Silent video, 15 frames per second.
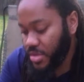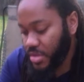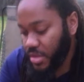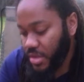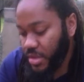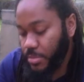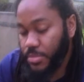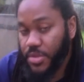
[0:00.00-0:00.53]
your
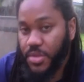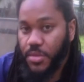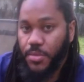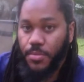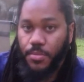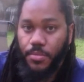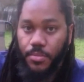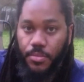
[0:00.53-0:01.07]

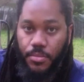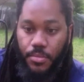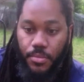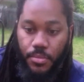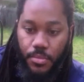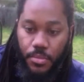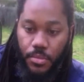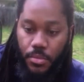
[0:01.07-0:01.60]
slips,
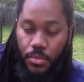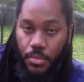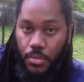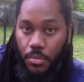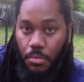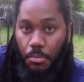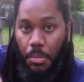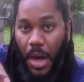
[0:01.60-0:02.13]

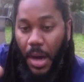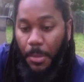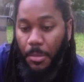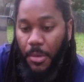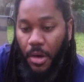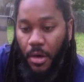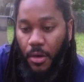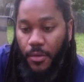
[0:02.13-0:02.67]

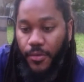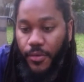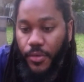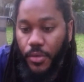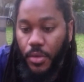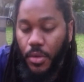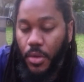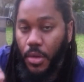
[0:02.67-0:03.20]
pop them off,
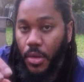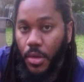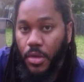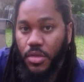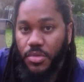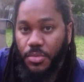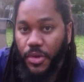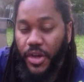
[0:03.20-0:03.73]

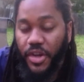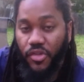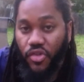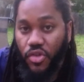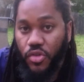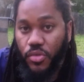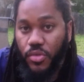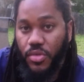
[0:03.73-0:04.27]
spread
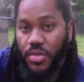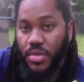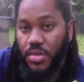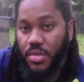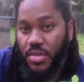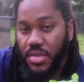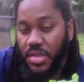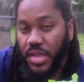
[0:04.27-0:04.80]
the
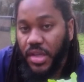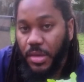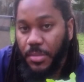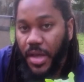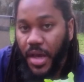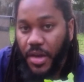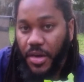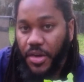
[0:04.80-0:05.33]
roots, stick
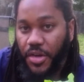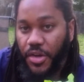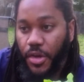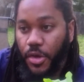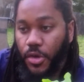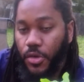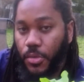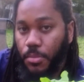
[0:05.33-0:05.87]
them down in the
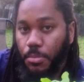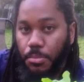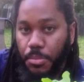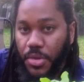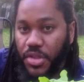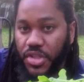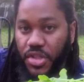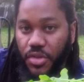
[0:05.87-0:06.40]
dirt,
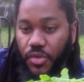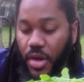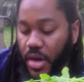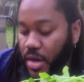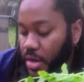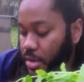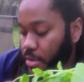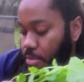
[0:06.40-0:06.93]
push it
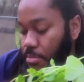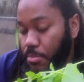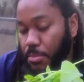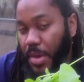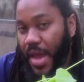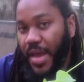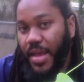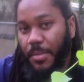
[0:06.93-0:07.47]

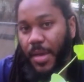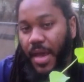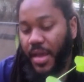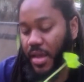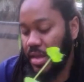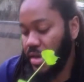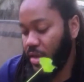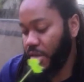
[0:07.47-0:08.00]
around, pack it
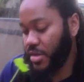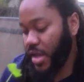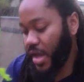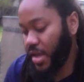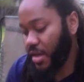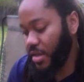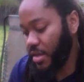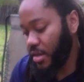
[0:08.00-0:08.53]
back in there
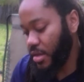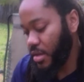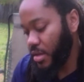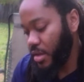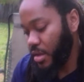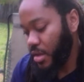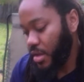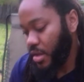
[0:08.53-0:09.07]
tightly,
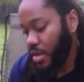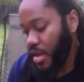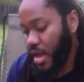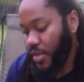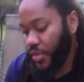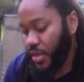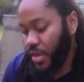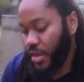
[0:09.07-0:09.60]

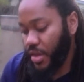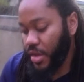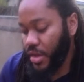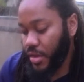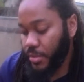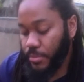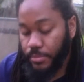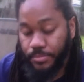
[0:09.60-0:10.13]
and
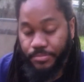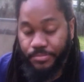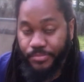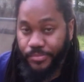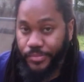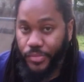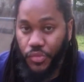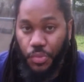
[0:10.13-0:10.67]
then
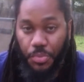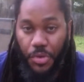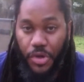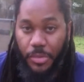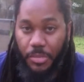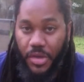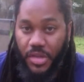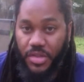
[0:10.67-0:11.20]
you
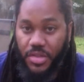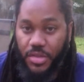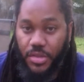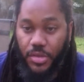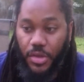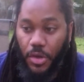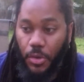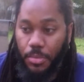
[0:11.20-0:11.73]
pretty
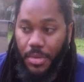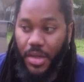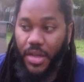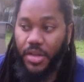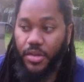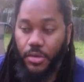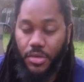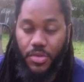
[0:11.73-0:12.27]
much, you know,
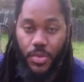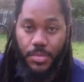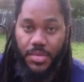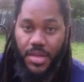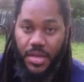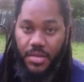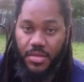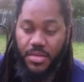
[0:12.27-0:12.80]
planted your
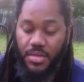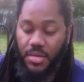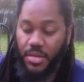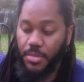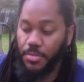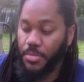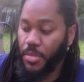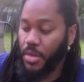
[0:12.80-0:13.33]
sweet potato
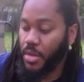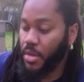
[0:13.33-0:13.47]
slip.